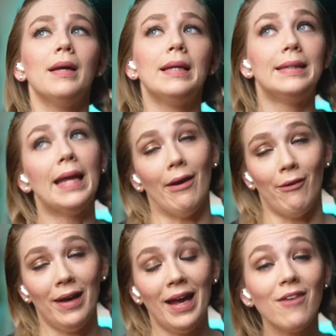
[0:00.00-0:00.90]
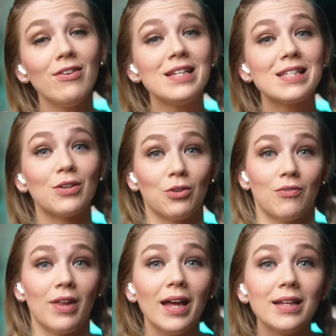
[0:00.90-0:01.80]
Now, having said all of
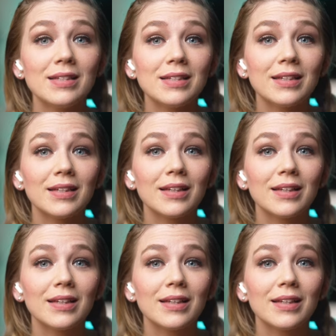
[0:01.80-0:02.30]
that,